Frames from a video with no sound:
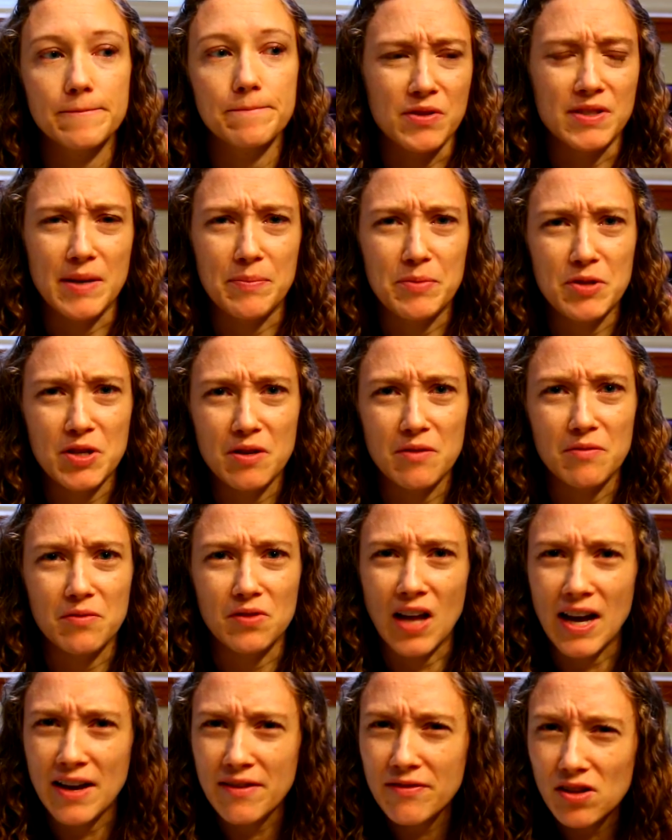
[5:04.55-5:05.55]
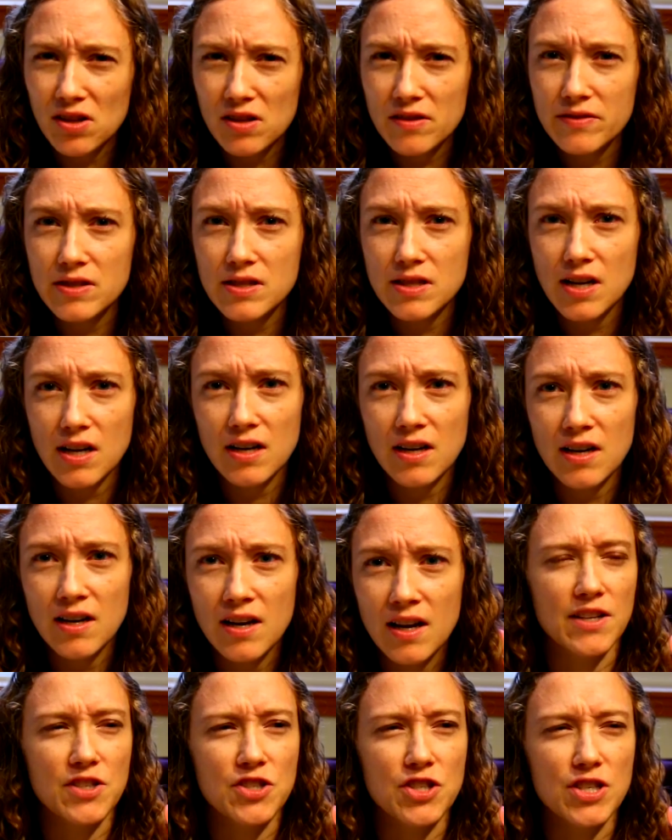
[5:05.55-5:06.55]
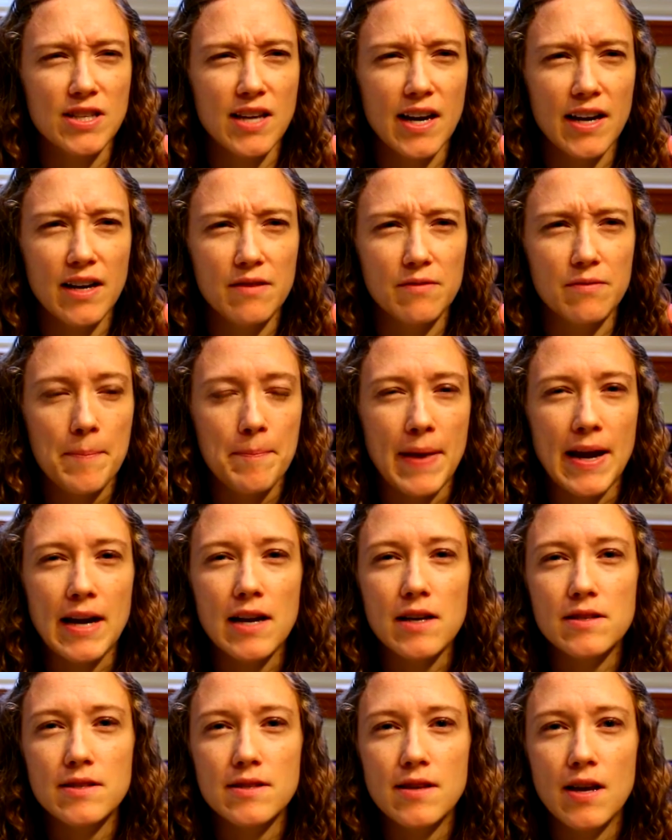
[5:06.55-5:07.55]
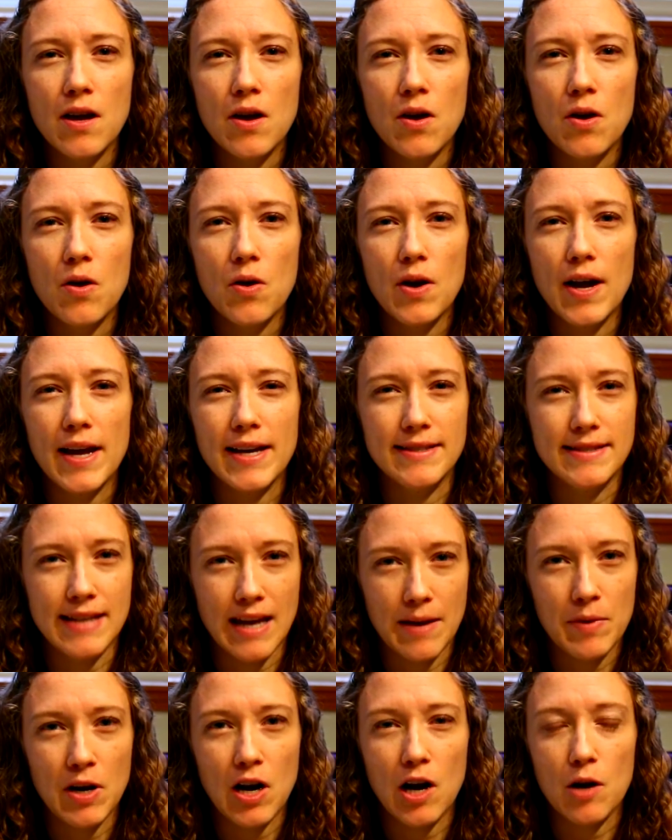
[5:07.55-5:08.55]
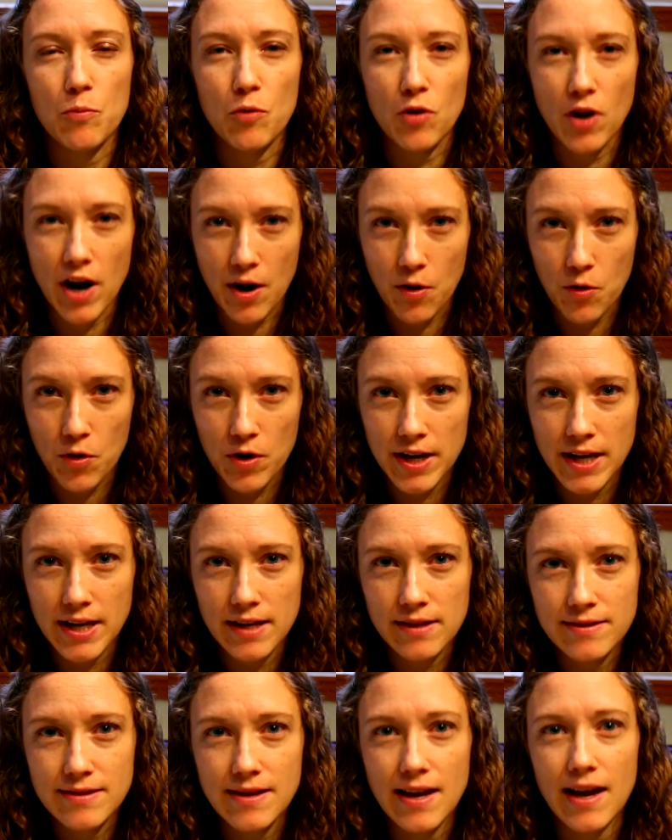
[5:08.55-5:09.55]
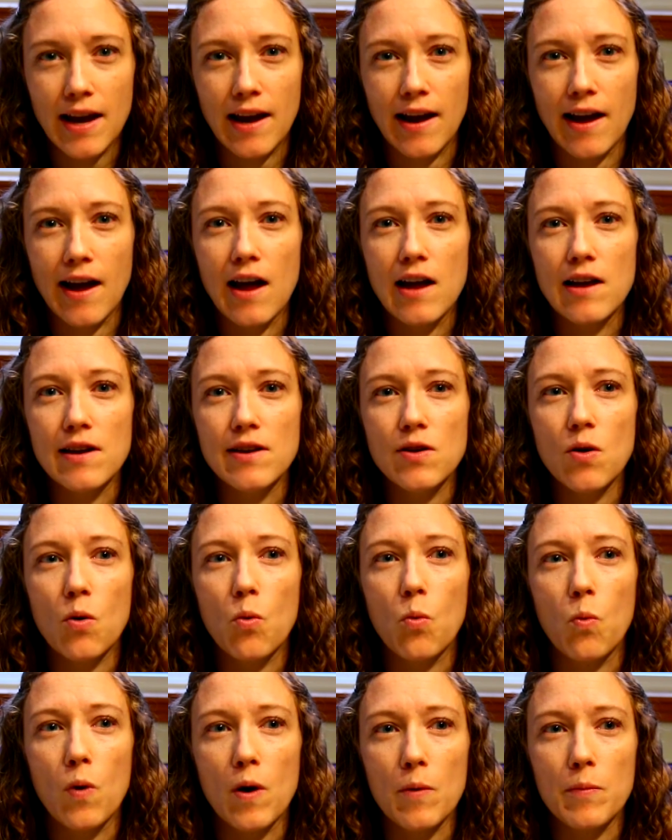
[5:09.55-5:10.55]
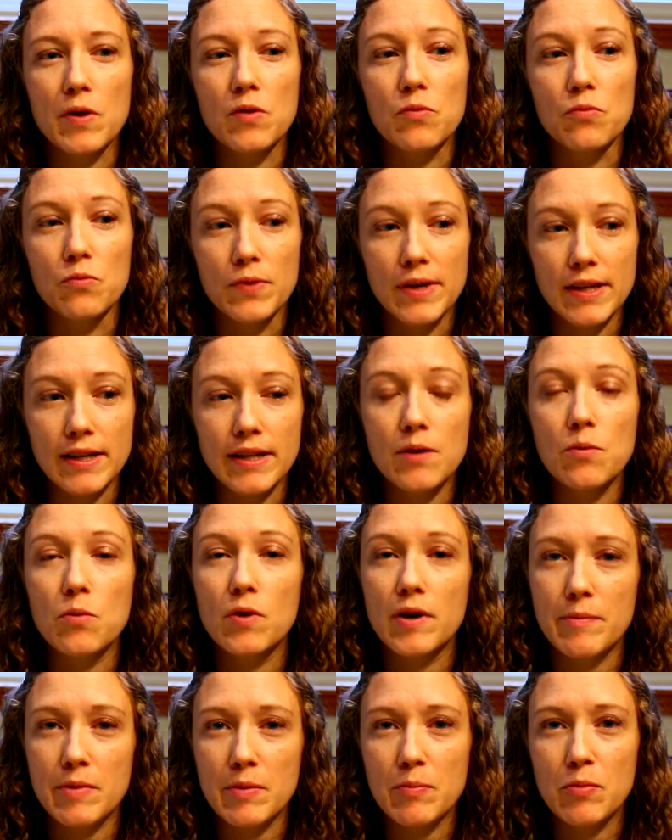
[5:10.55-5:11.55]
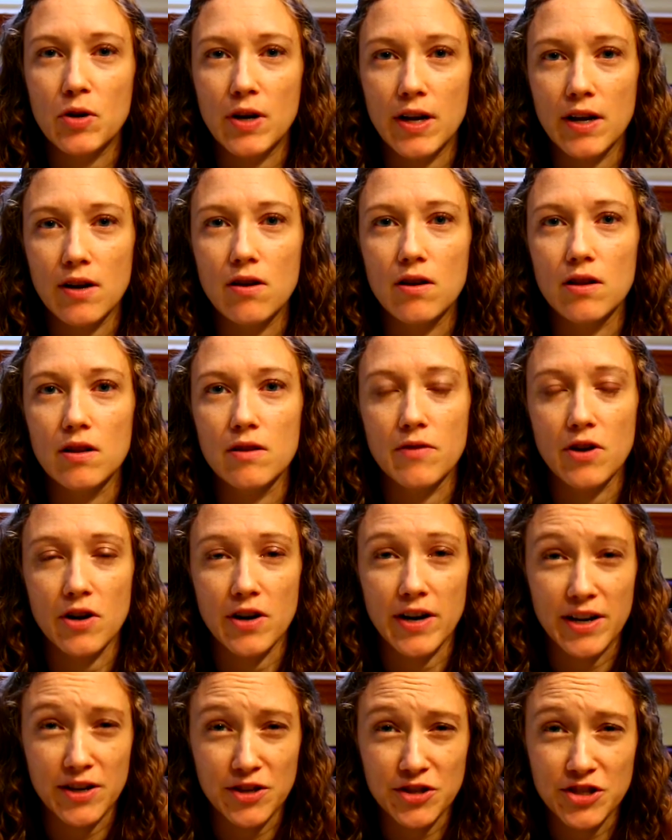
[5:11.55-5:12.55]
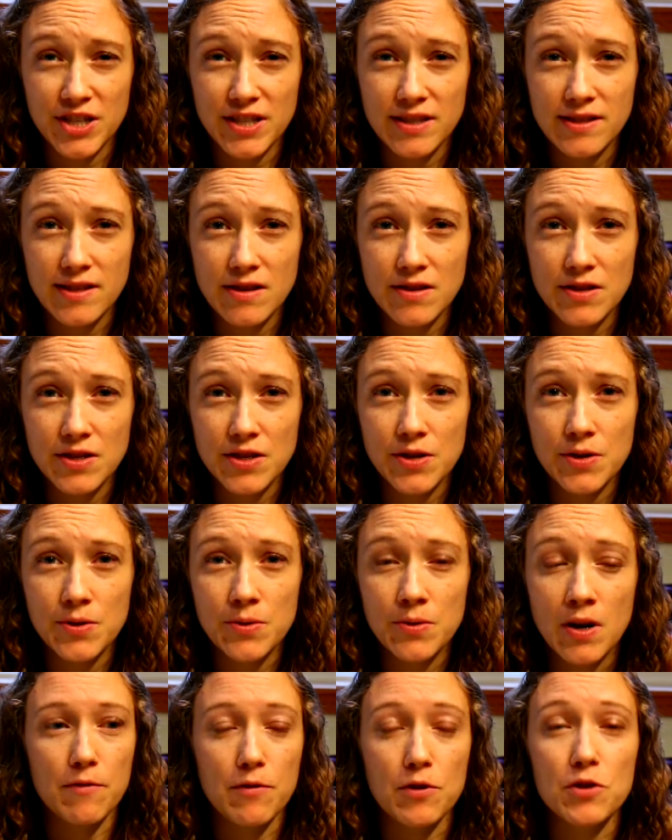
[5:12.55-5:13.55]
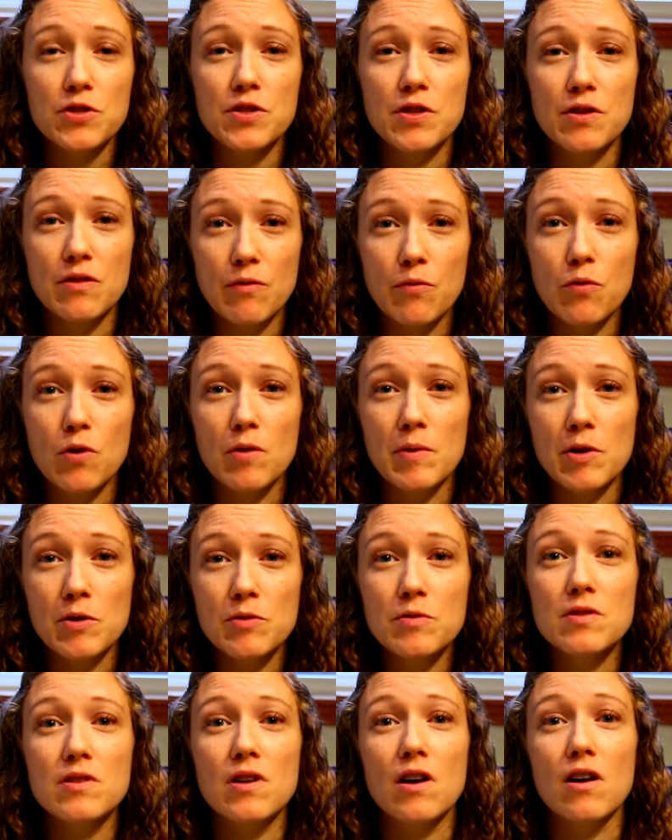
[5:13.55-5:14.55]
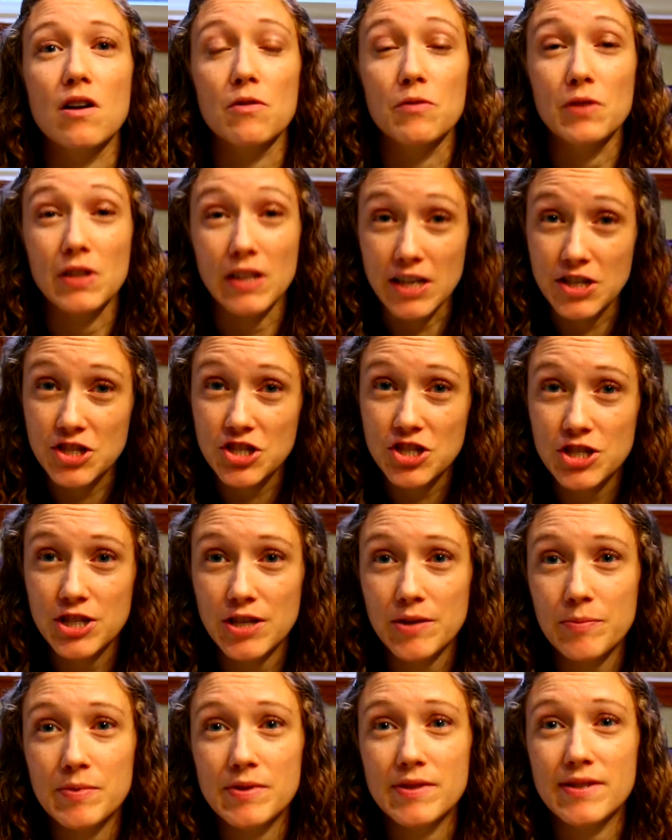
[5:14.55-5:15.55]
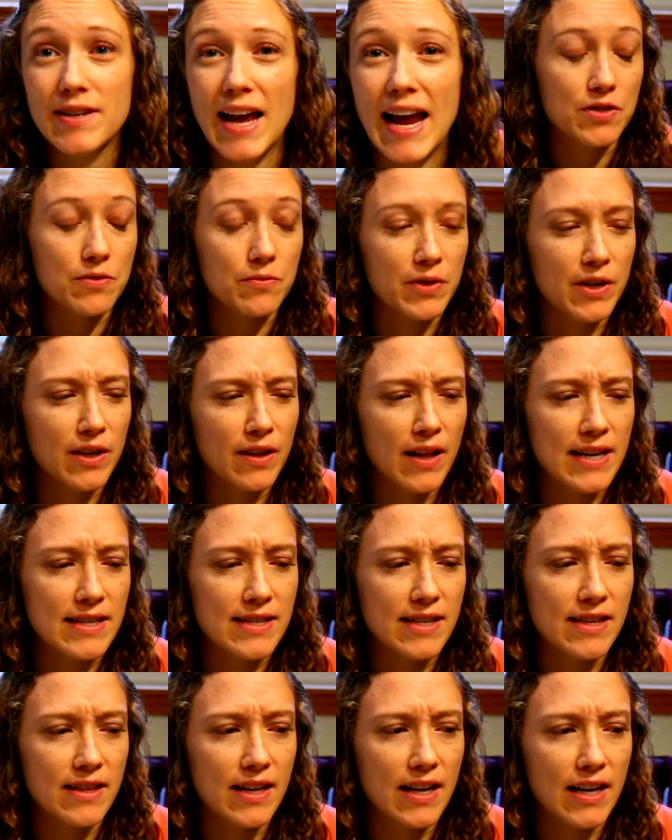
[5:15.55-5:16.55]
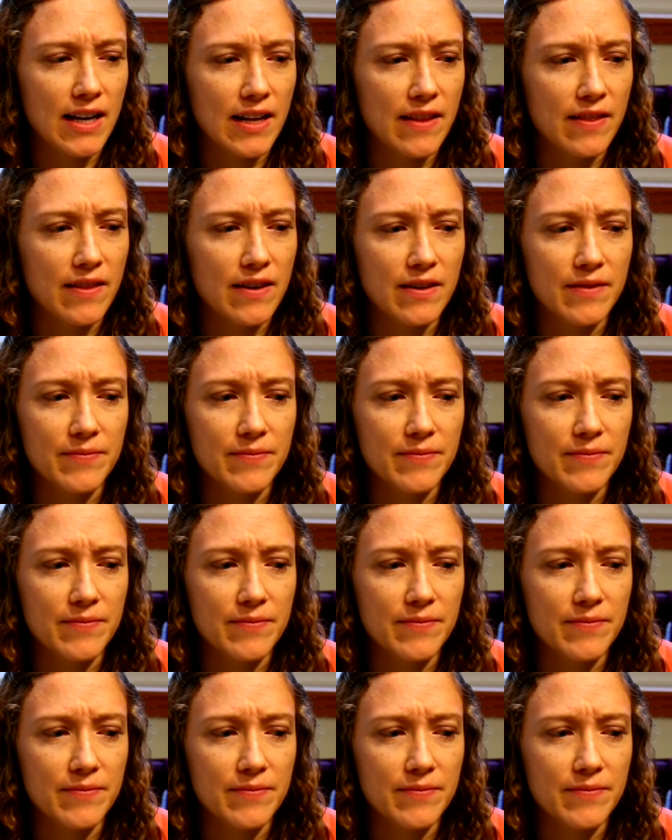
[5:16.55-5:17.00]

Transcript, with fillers: perception of life all of a sudden. And it's just kind of made us examine our priorities and what we really want to be putting all of our energies into. First and foremost, our relationships. Just realizing that in